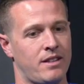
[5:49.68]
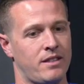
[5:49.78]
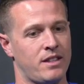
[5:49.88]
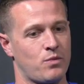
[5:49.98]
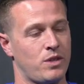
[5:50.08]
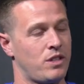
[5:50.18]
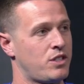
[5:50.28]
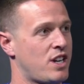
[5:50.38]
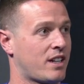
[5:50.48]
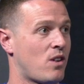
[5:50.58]
this one
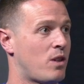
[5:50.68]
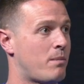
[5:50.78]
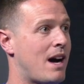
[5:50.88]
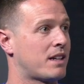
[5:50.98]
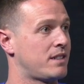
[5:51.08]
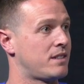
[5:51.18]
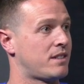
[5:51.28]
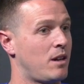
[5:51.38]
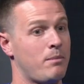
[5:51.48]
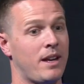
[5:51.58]
checked all the
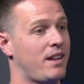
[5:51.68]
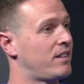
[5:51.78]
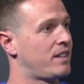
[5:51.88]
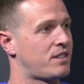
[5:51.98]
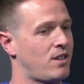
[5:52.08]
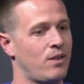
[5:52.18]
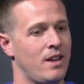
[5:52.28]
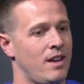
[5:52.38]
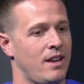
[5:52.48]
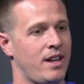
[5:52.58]
boxes immediately. So,
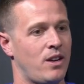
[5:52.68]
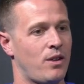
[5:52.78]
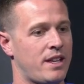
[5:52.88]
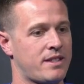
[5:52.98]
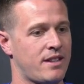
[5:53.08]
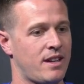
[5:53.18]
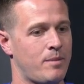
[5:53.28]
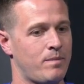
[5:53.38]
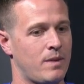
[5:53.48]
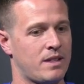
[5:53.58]
you know, that's
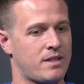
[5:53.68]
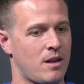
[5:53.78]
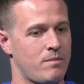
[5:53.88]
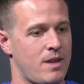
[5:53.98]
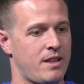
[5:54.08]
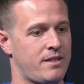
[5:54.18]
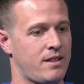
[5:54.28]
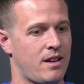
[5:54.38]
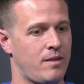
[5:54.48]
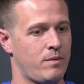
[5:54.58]
something that
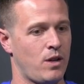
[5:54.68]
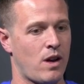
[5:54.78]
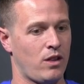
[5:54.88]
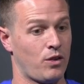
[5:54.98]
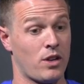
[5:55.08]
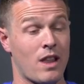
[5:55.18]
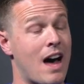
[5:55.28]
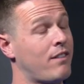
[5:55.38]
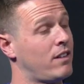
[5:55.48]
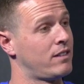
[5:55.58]
I learned a
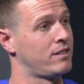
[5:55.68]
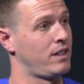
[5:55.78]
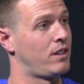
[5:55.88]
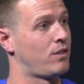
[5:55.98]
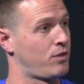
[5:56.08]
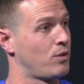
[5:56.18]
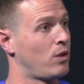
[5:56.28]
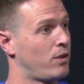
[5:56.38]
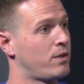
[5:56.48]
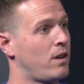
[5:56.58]
lot, you know,
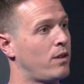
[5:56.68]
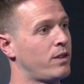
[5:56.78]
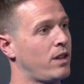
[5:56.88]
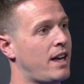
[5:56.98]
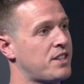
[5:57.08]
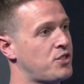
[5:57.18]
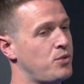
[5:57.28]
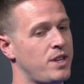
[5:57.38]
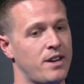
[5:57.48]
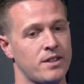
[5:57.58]
through over the last
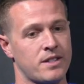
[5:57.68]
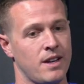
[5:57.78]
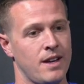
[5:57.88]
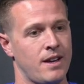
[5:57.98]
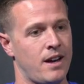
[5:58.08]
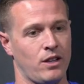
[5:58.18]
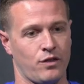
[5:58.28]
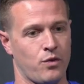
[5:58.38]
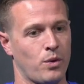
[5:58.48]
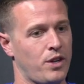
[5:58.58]
2 years. I
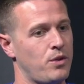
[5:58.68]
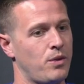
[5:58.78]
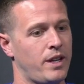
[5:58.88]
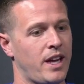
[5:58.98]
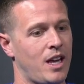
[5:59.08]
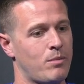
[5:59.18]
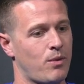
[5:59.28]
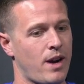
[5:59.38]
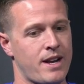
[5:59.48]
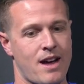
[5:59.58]
look forward to doing it again,
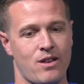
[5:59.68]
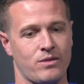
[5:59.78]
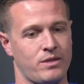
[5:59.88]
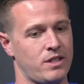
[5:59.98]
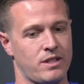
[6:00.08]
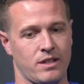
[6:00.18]
but right now, just